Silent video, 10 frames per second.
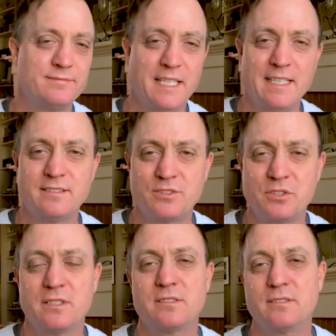that's
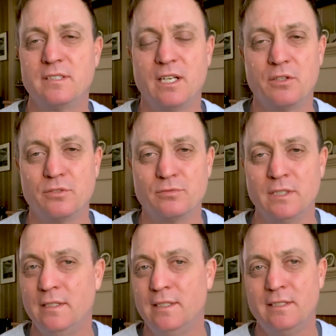just,
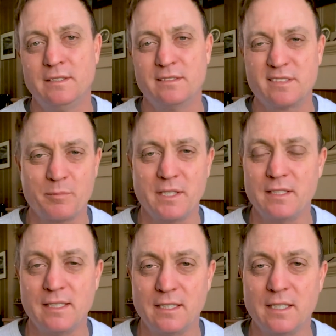something
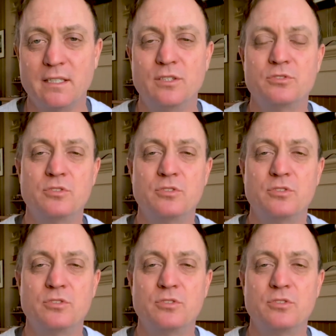that you get used